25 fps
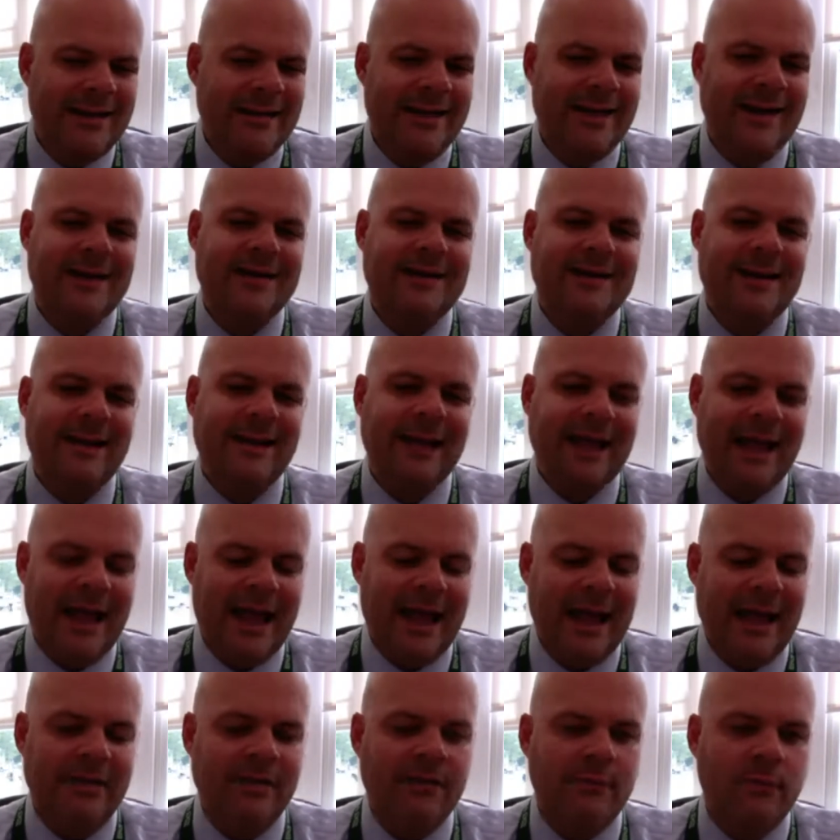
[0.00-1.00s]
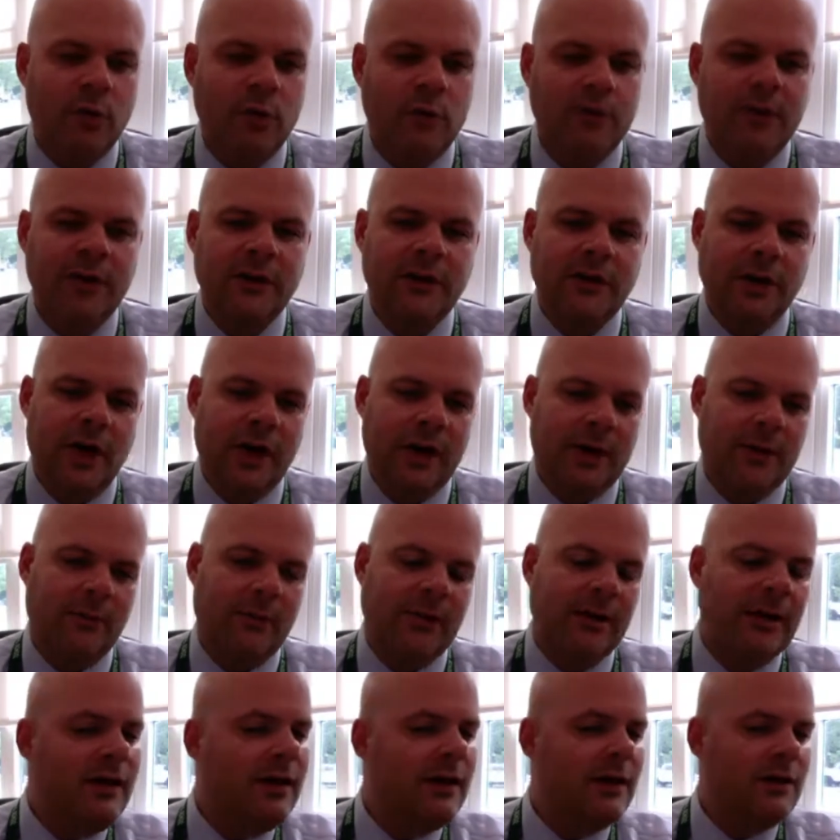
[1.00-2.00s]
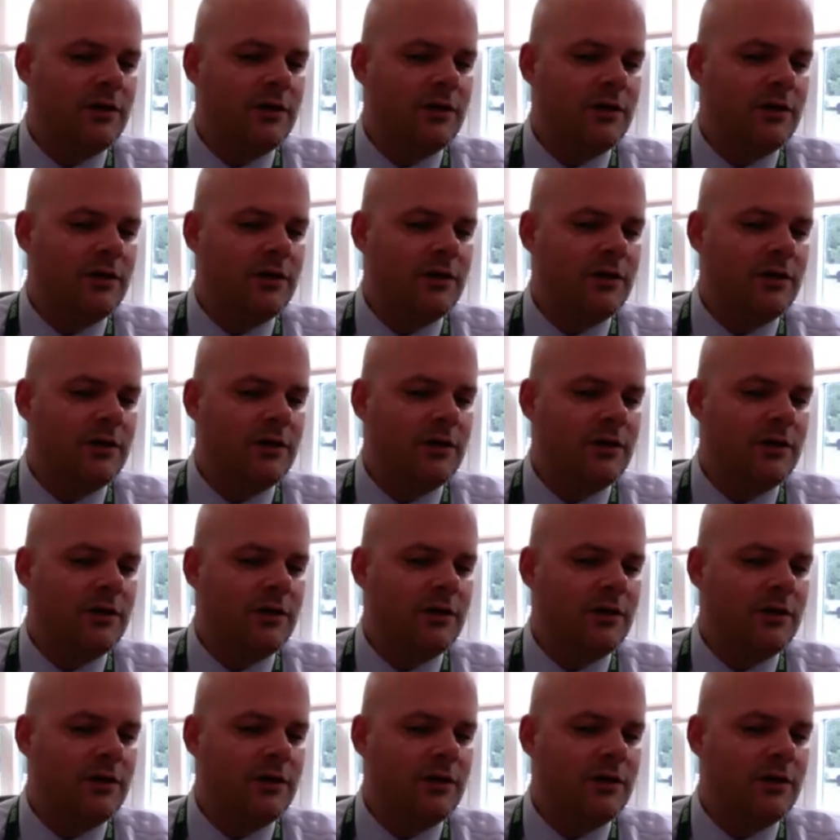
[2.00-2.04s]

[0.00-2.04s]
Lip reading: That is a live moving document.